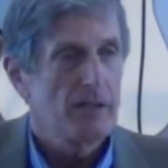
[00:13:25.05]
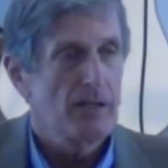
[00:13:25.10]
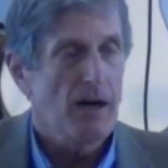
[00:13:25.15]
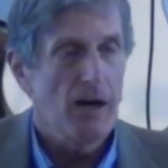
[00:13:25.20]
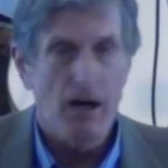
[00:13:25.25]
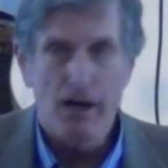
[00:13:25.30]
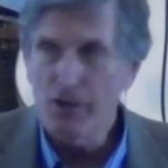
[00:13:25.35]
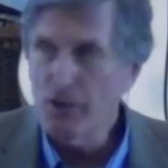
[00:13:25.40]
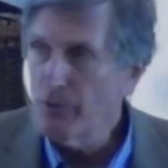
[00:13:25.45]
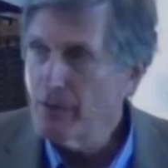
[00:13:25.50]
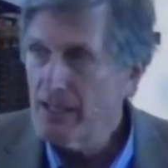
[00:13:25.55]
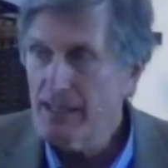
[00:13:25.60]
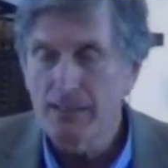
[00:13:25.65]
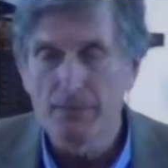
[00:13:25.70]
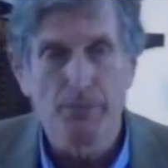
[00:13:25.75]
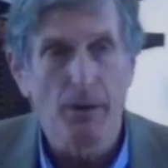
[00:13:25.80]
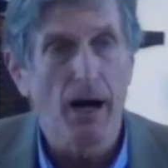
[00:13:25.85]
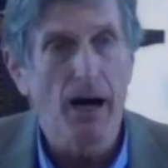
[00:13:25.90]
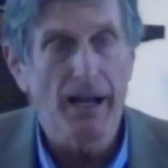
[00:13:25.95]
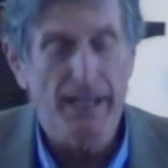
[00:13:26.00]
honoring the
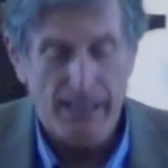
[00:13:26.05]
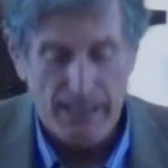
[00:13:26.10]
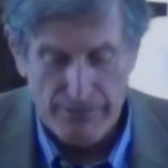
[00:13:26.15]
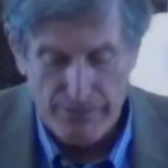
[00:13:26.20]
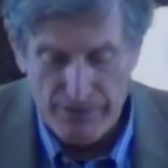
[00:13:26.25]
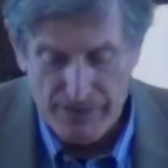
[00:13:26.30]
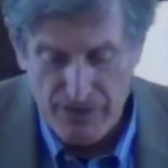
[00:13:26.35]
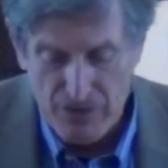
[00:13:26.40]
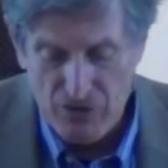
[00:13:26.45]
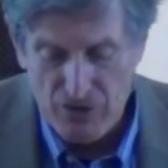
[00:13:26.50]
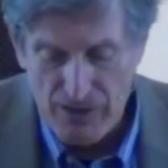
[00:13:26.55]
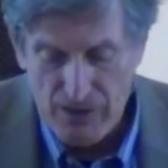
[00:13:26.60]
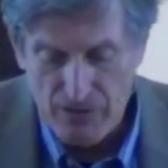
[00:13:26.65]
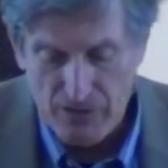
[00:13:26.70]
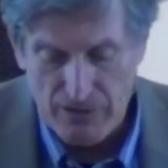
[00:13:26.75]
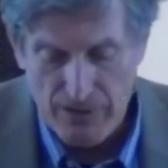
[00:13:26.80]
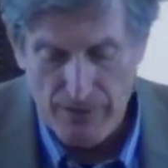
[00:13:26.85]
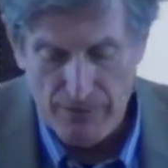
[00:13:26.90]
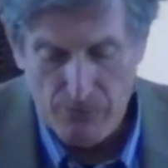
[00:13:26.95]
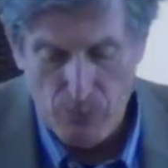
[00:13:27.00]
body of a
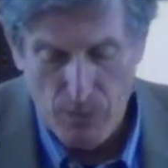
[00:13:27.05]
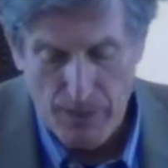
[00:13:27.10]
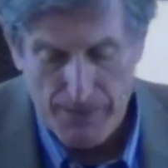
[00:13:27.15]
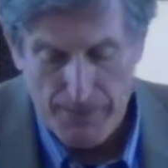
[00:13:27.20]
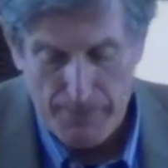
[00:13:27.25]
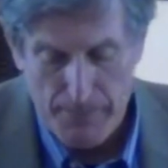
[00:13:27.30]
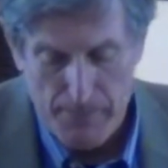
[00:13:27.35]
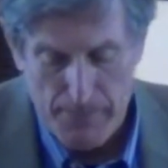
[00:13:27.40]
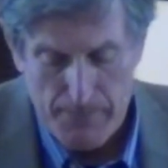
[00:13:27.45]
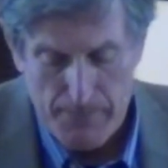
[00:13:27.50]
deceased loved one.